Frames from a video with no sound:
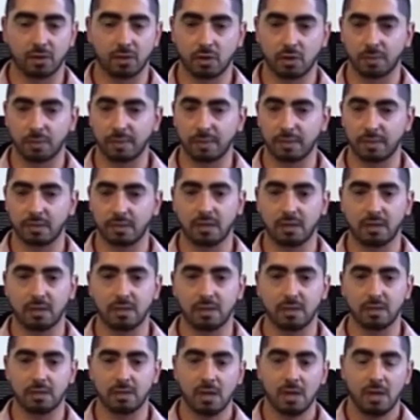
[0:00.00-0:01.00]
They've got shopping
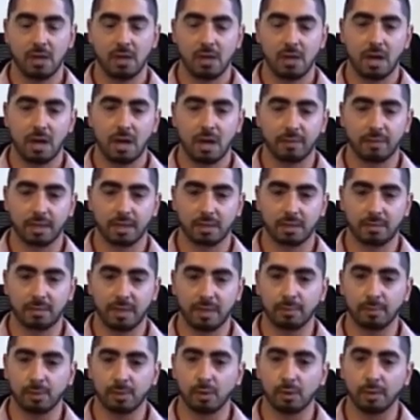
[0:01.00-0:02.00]
centres. There's
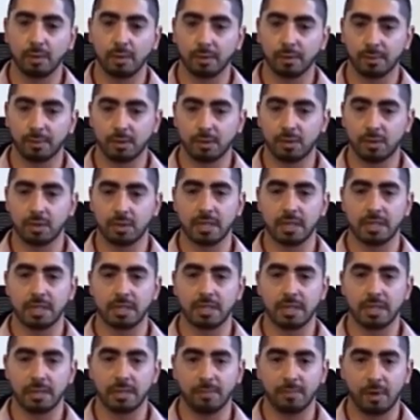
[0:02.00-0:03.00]
employment
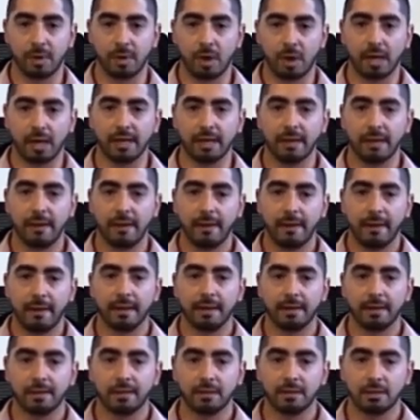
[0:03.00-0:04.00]
opportunities nearby.
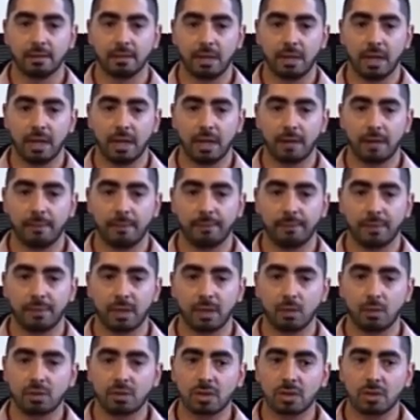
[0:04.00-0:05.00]
And
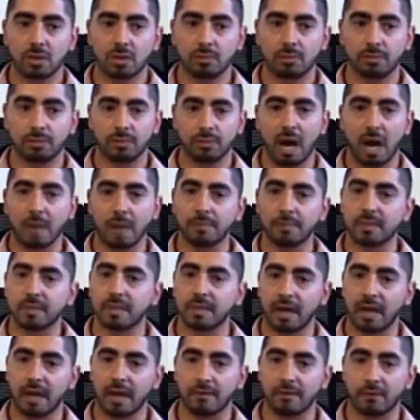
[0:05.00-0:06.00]
they're also hubs
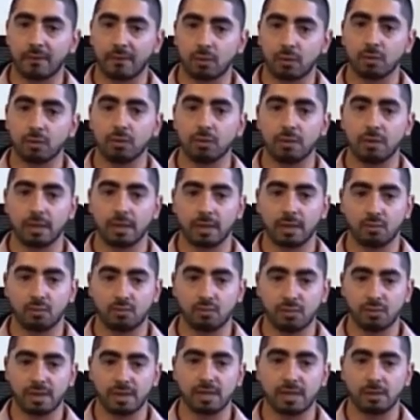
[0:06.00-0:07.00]
that have good and
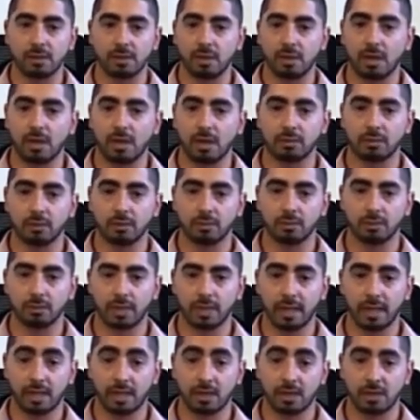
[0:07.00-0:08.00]
really reliable
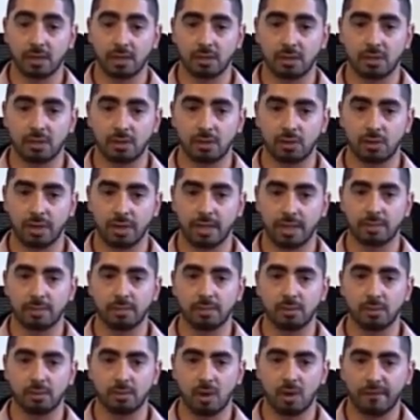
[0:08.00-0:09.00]
connections to
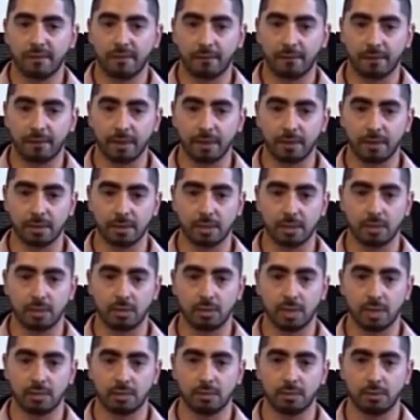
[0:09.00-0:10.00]
transport, high frequency
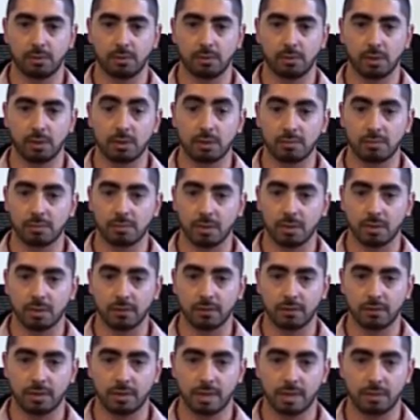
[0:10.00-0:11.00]
transport, lots of modes
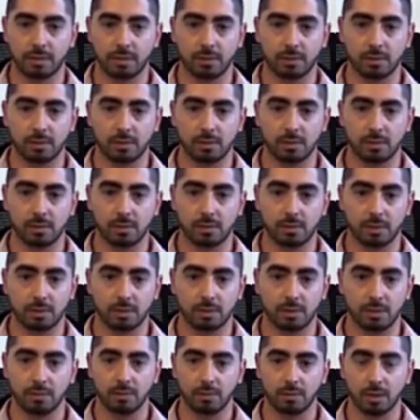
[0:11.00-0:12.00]
of transport
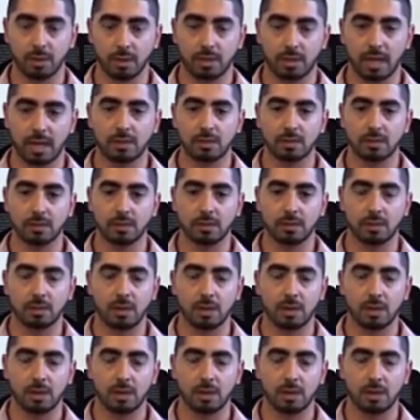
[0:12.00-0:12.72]
in most cases.